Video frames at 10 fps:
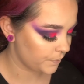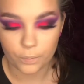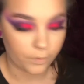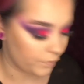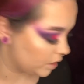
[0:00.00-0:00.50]

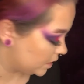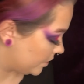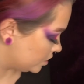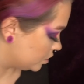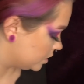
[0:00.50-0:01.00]
But first I'm
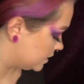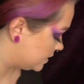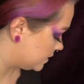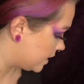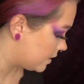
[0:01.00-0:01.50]
actually going to
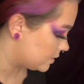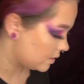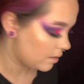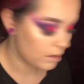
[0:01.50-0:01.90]
set